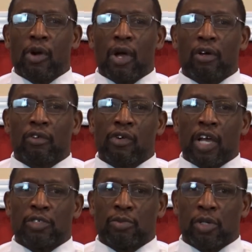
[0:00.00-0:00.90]
Brown of
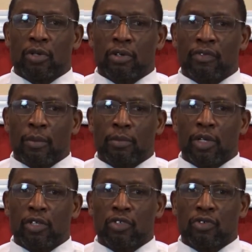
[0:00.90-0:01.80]
Christ Be Glorified
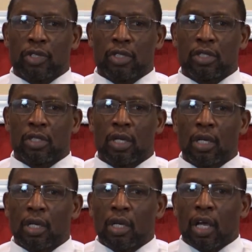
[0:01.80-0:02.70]
Ministries,
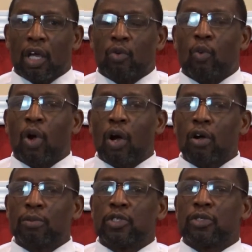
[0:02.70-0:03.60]
and
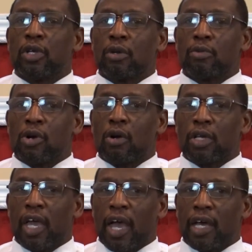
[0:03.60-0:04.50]
welcome to another
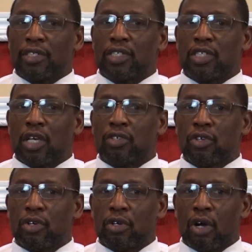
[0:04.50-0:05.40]
broadcast
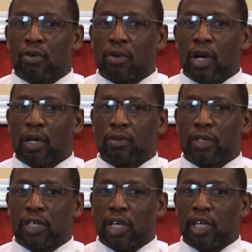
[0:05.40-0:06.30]
centered around
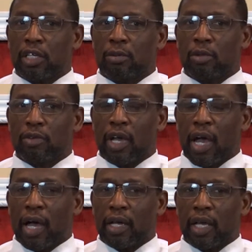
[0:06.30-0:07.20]
the kingdom of
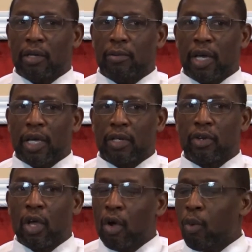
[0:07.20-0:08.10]
God. Amen.
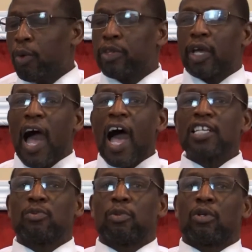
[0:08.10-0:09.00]
When the
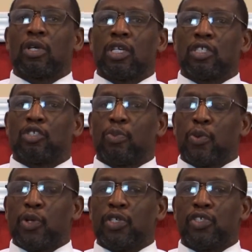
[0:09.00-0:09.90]
gospel is
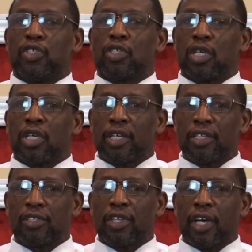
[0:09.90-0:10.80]
preached, it
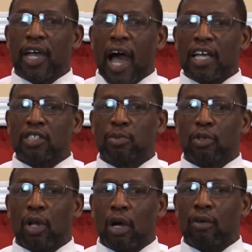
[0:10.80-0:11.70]
is the
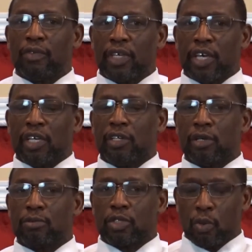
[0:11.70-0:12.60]
gospel of the
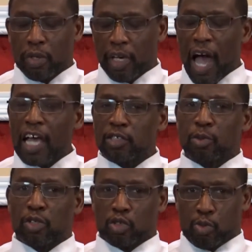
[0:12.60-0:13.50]
kingdom. So when the
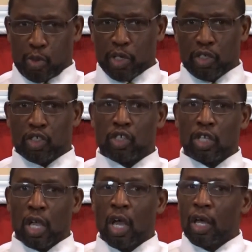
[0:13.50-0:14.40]
gospel is
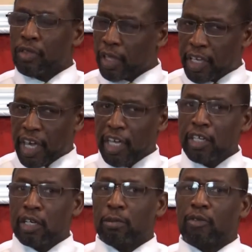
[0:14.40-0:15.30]
preached, the
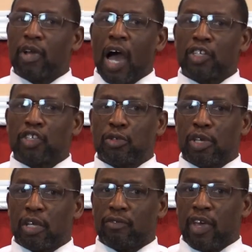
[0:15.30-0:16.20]
kingdom of God should
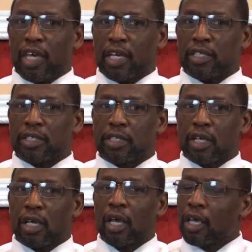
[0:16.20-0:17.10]
be advanced.
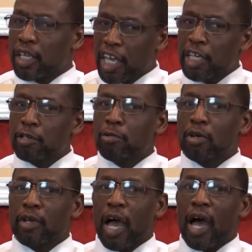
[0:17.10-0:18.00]
The kingdom
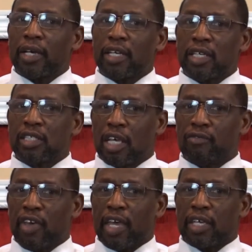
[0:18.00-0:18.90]
of God is
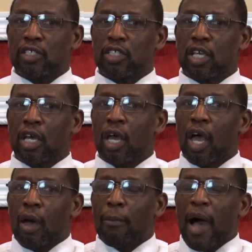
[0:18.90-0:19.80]
advanced
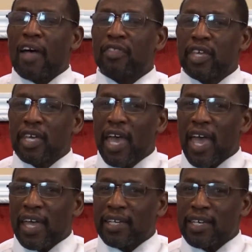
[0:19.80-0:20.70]
by the
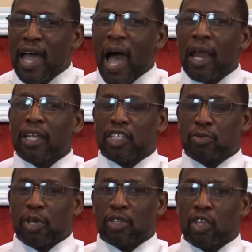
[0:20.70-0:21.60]

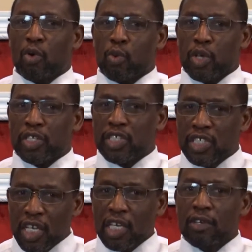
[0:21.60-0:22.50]
acknowledgement, the
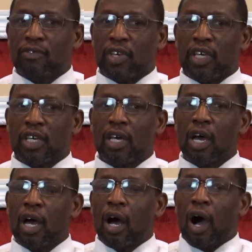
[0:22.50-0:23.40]
receiving
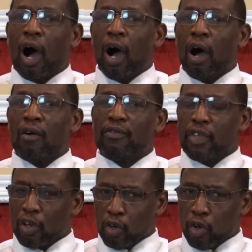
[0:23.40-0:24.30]
of
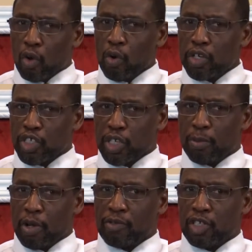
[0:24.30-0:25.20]
the
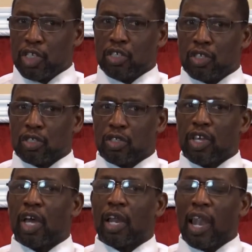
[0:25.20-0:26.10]
lordship of Jesus,
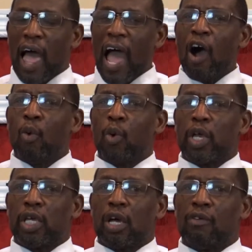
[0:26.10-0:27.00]
the
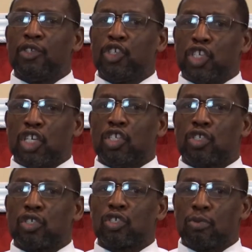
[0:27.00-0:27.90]
allowing of
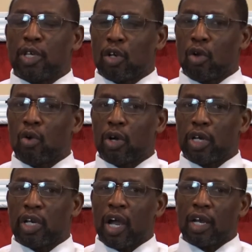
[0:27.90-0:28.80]
Jesus to be Lord
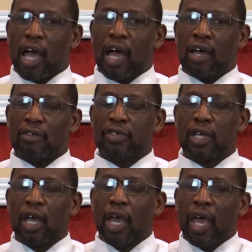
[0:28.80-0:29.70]
in our
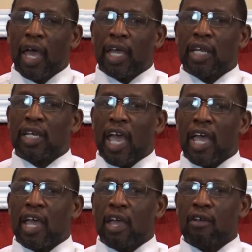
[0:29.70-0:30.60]
lives and in
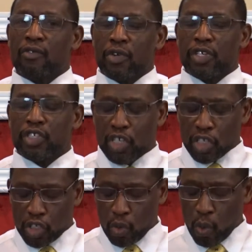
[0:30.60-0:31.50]
every
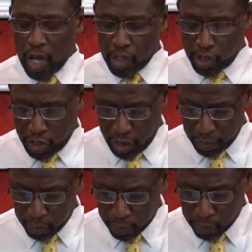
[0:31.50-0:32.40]
situation